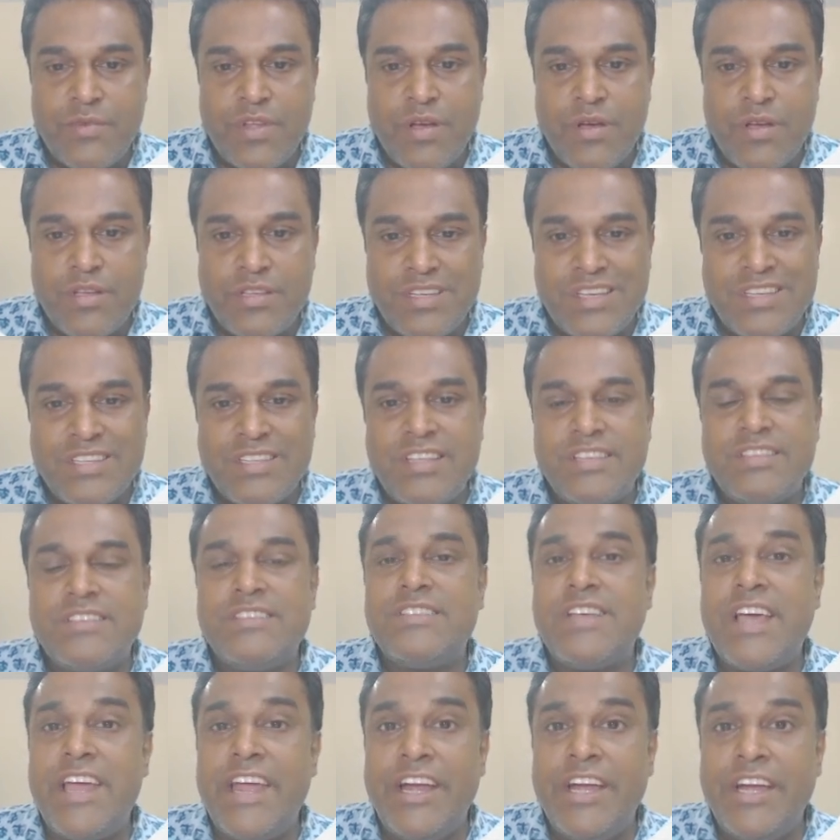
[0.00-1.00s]
Since this
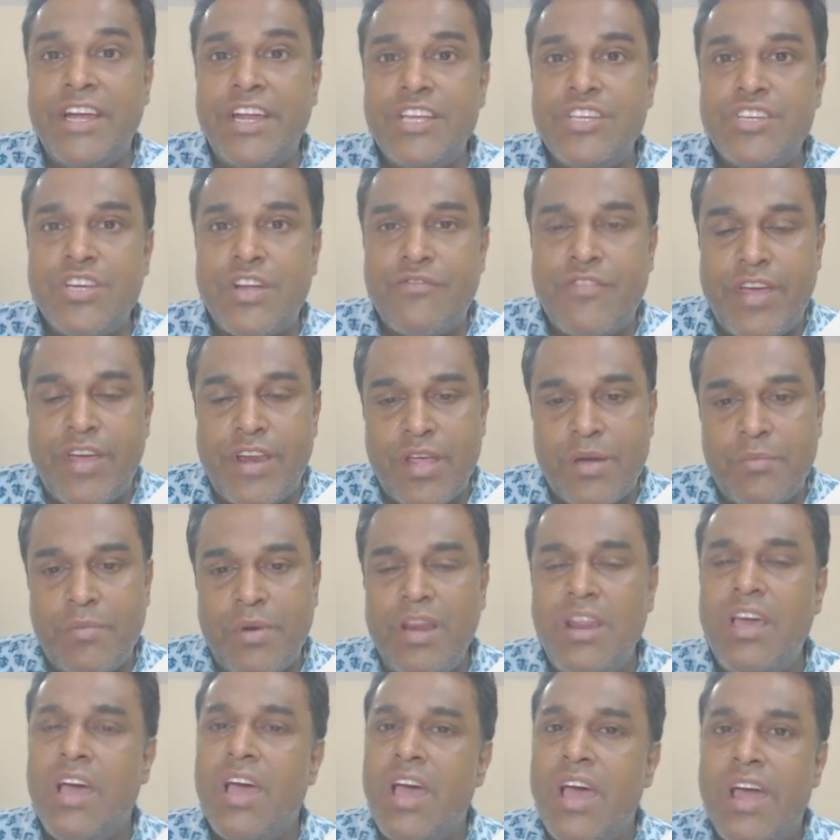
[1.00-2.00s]
is an integer
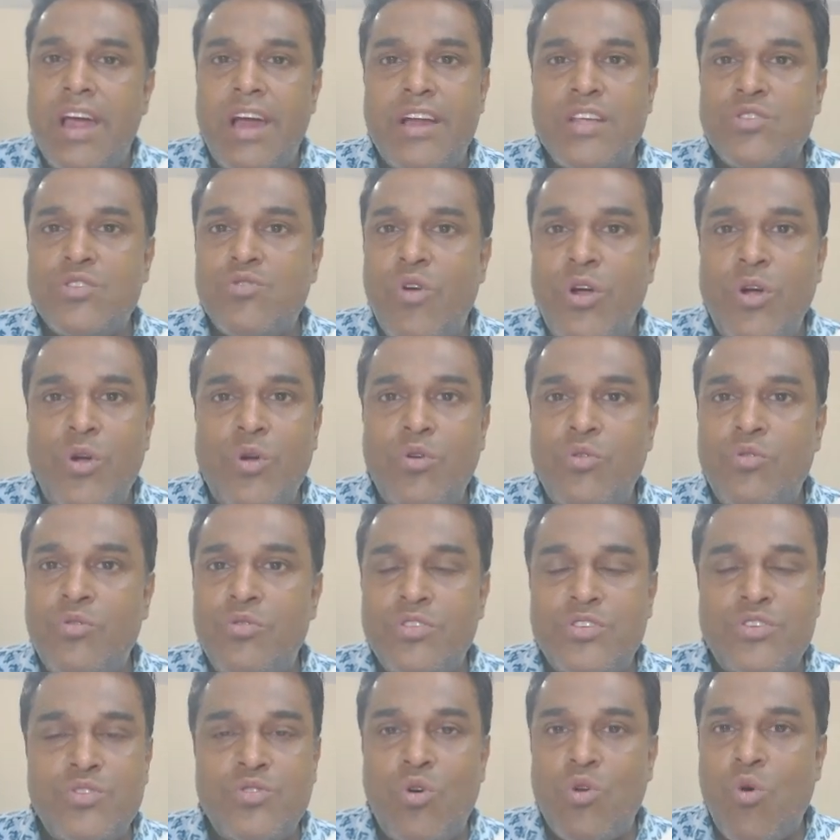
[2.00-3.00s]
variable, it is going to
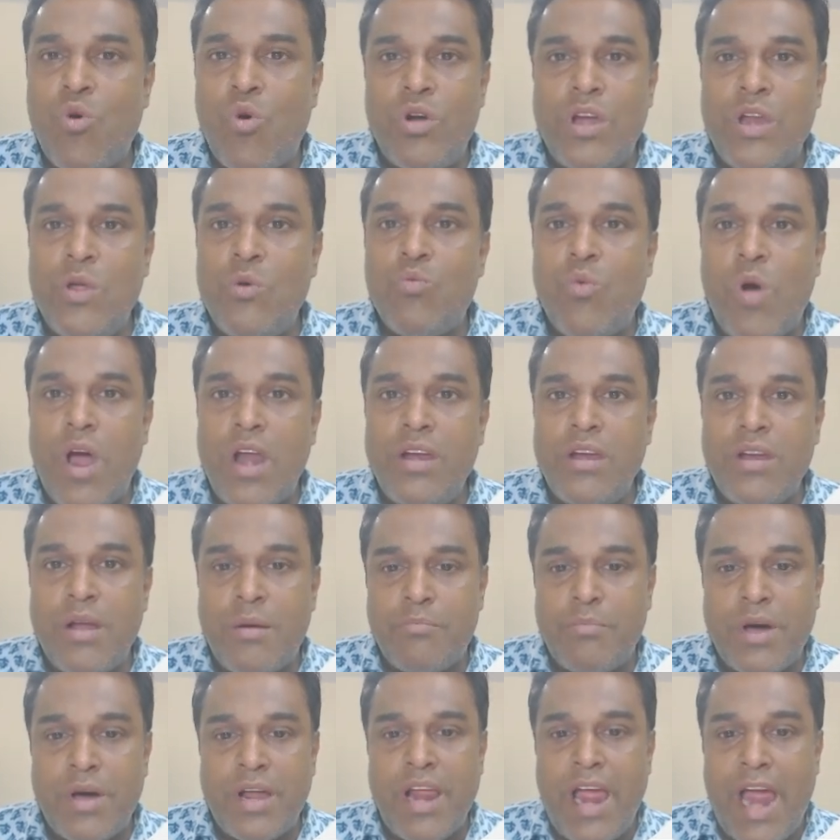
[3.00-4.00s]
store only one
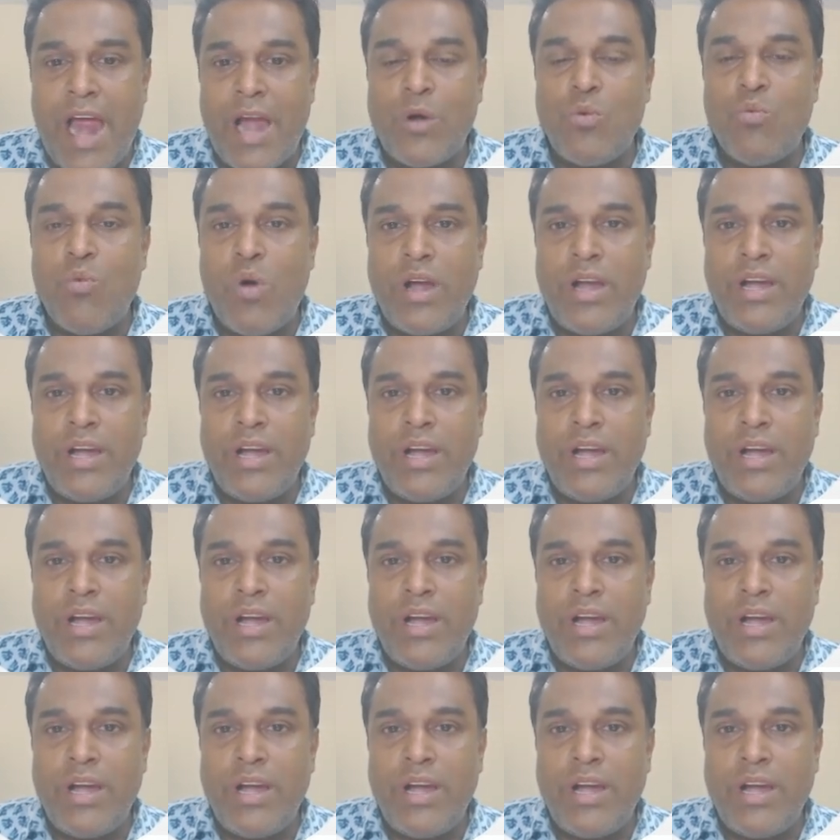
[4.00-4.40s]
number at one